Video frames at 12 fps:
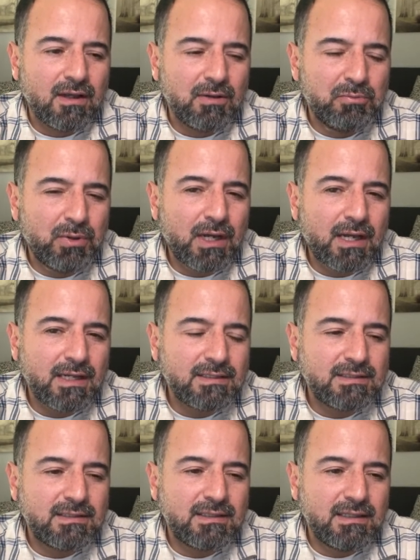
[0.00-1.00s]

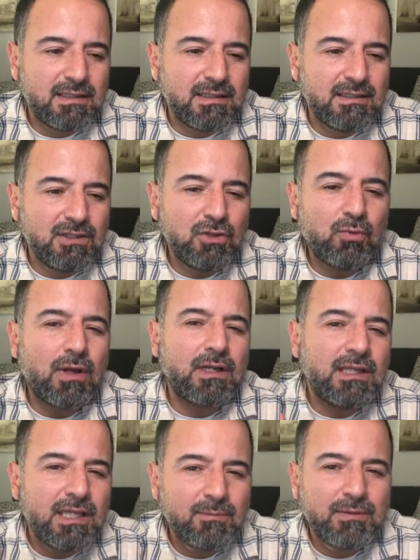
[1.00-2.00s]
but you want to
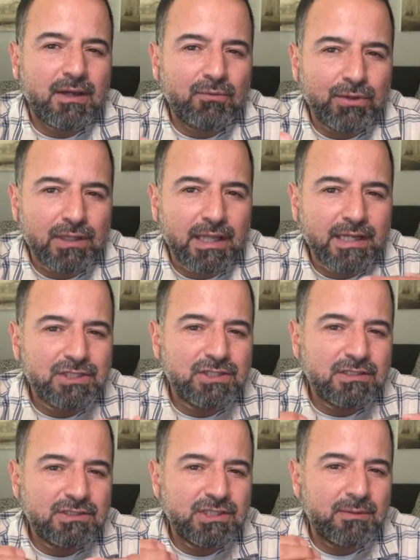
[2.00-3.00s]
keep that
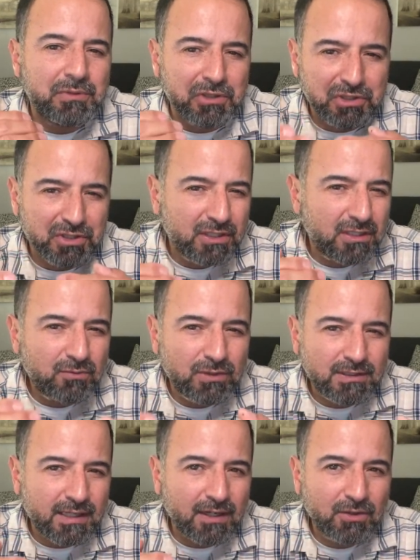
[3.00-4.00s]
relationship good
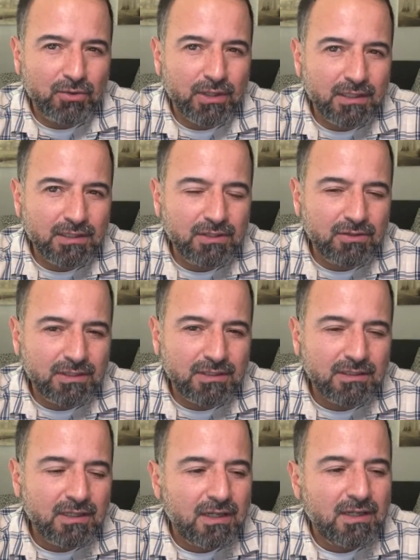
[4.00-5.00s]
with that credit union.